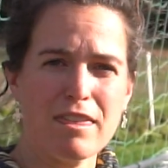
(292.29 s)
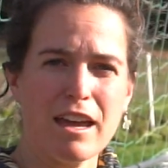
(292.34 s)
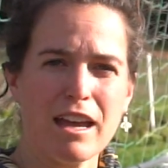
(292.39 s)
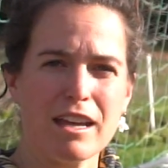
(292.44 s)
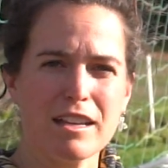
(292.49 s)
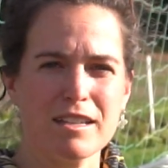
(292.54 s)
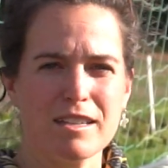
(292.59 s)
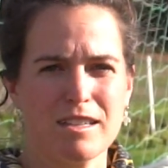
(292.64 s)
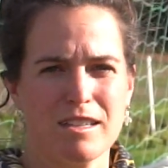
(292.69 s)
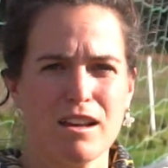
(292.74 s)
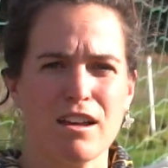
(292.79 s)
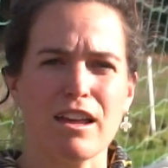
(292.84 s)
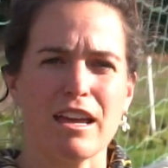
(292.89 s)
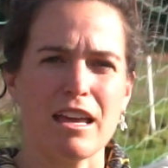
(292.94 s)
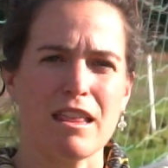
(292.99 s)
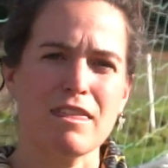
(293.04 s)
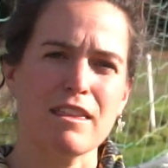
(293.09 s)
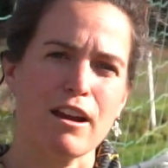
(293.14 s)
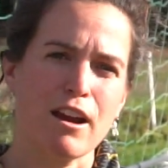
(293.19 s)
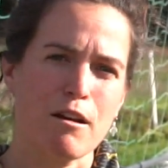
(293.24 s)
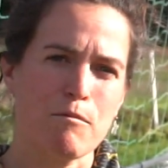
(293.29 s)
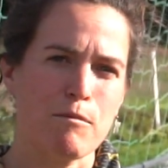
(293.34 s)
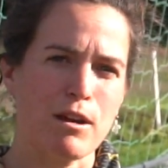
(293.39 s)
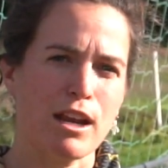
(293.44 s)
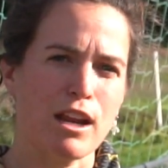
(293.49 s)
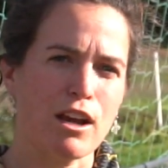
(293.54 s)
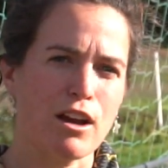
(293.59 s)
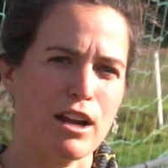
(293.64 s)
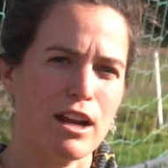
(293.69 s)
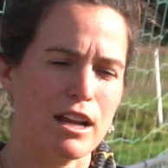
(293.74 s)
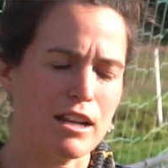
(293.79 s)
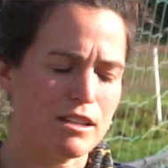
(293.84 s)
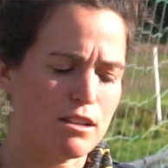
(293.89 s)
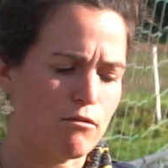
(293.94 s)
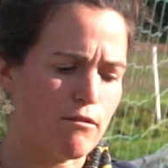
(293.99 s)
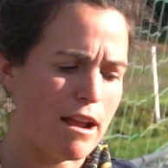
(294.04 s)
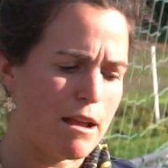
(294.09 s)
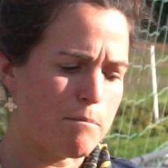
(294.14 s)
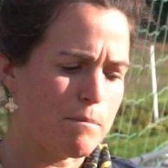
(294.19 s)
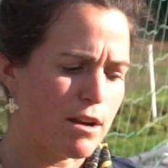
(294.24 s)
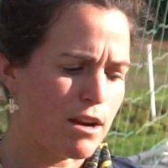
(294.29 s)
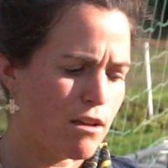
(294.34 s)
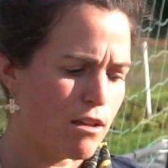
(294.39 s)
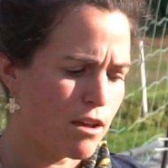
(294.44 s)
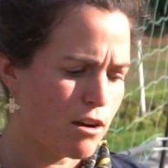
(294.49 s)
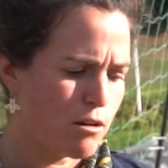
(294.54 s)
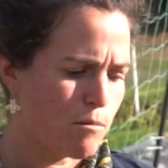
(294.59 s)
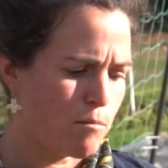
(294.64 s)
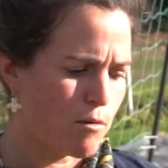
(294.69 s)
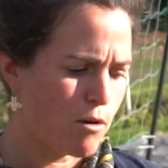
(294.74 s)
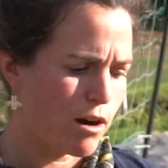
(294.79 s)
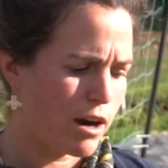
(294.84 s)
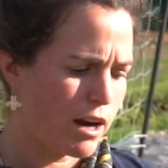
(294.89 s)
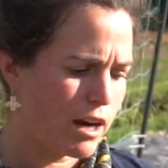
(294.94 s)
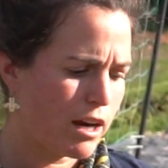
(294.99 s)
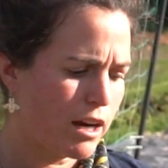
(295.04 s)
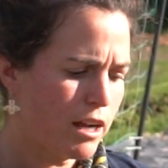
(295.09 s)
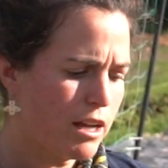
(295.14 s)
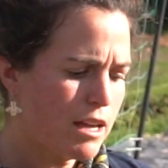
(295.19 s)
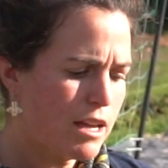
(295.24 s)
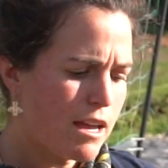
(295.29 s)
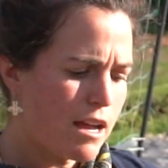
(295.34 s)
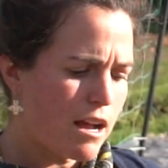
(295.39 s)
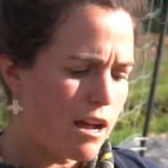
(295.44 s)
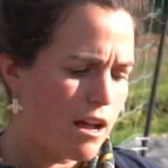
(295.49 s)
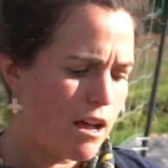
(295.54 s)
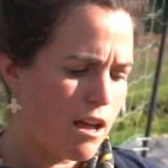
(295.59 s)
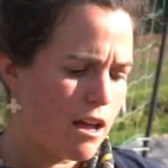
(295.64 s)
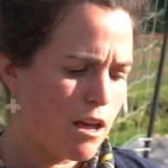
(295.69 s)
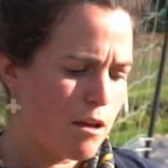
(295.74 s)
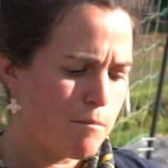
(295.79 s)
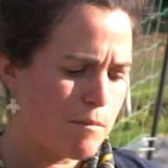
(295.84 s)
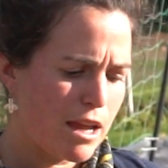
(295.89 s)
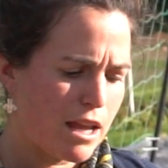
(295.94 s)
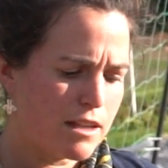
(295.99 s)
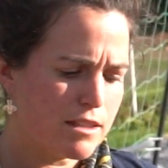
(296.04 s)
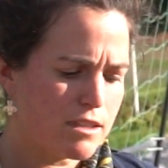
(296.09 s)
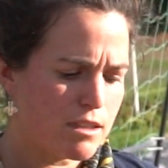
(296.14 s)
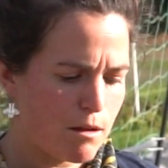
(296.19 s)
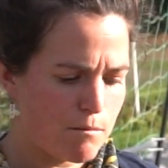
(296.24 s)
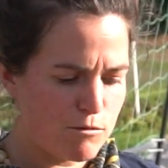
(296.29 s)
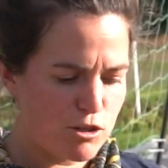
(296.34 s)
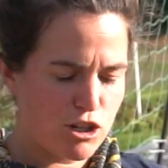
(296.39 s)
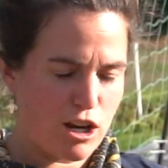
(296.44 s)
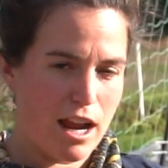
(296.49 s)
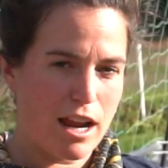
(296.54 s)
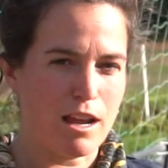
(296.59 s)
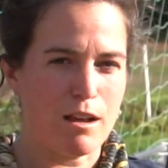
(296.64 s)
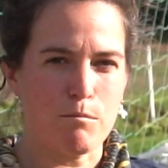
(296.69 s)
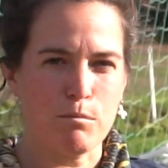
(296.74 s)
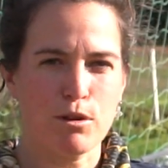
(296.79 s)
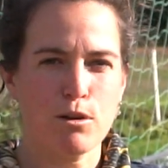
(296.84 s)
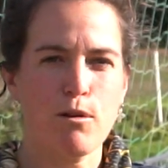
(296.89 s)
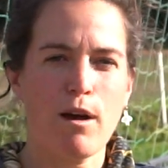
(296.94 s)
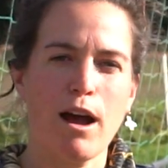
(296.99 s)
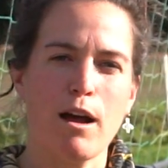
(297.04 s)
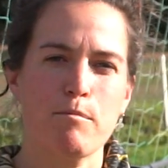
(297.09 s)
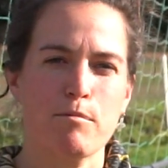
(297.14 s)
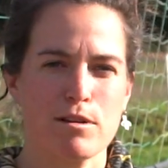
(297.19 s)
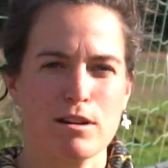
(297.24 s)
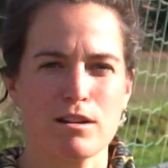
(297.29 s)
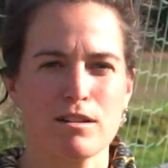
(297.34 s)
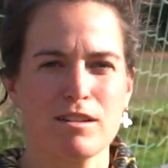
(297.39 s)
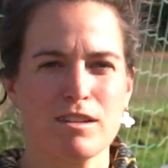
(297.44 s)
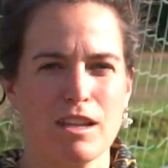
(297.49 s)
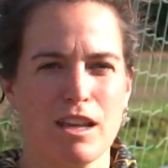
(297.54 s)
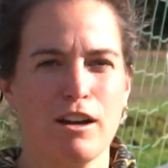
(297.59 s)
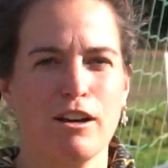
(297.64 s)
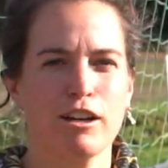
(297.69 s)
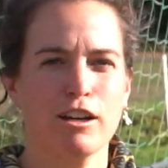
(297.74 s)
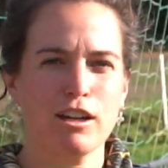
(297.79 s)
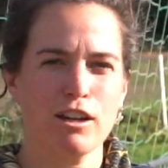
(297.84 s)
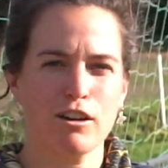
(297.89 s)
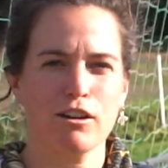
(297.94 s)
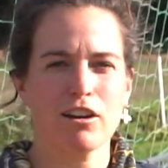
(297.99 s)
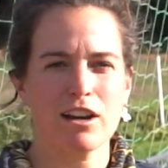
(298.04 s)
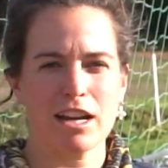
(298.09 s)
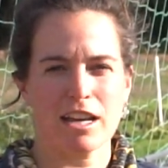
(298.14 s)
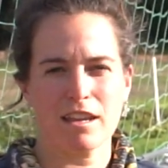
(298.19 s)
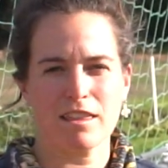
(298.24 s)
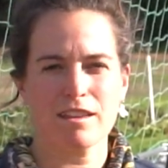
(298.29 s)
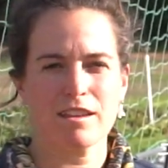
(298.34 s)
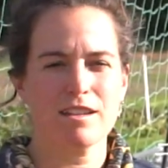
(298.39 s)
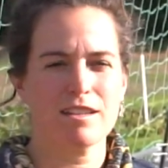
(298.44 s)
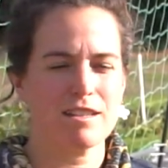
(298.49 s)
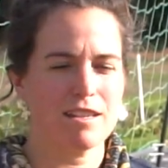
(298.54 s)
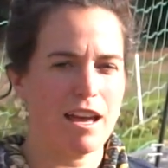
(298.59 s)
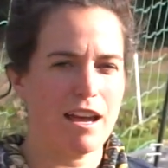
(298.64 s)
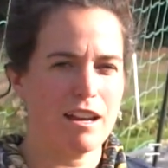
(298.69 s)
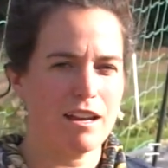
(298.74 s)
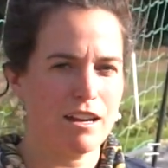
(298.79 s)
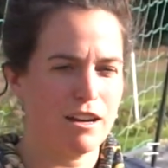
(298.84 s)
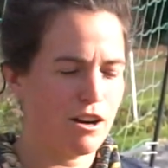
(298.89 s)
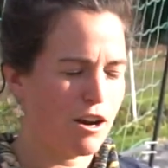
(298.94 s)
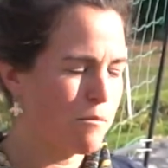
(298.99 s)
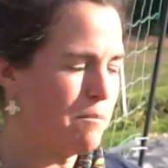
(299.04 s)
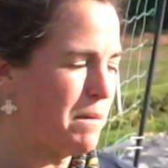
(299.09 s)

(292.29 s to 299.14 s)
that is still in there. I'm waiting on it to ripen a little more. and some giant blue Hubbards that are curing in the sun in our